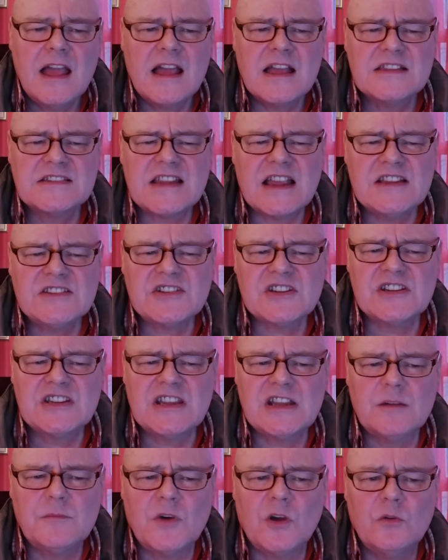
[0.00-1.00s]
has actually
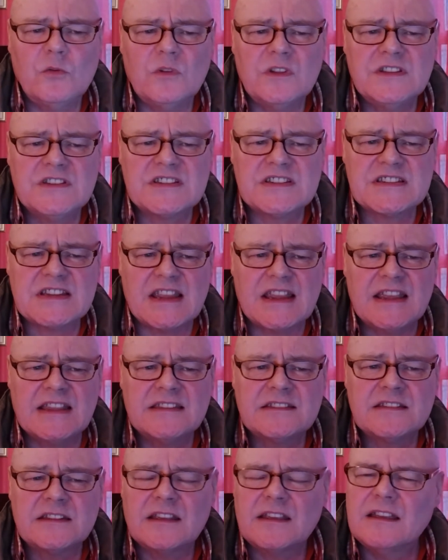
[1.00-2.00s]
come out and
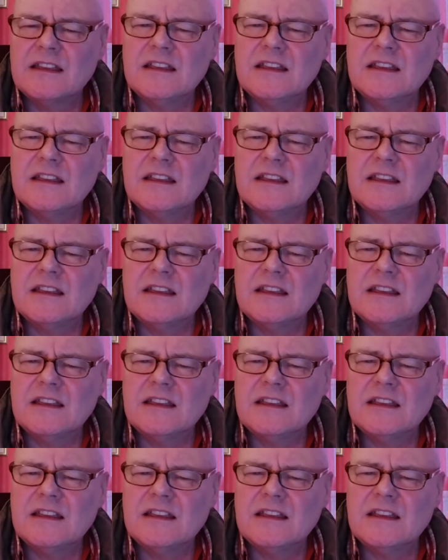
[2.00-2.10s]
said